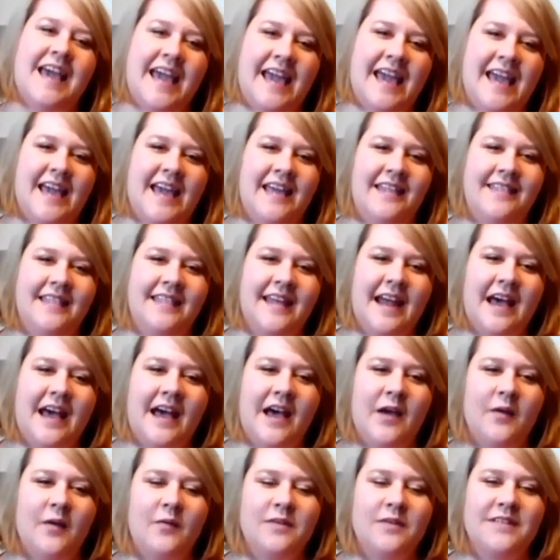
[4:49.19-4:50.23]
and that
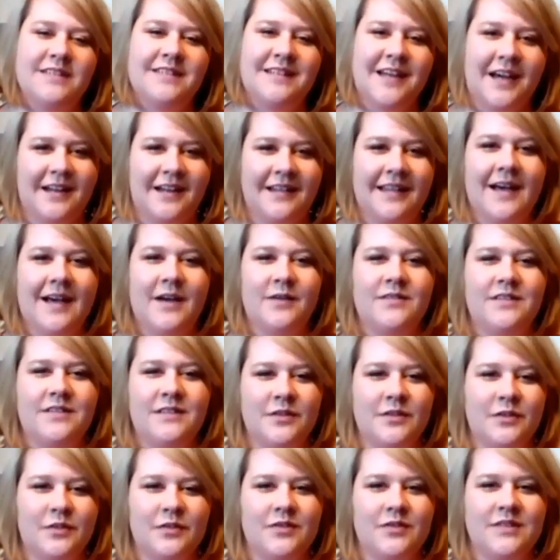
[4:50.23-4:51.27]
I was not allowed
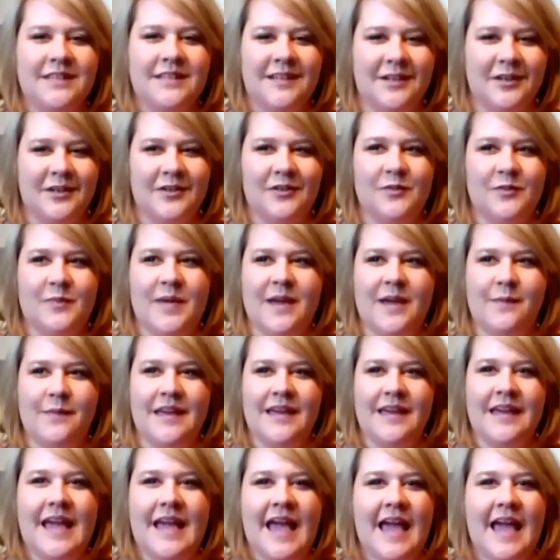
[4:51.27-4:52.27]
to see her new baby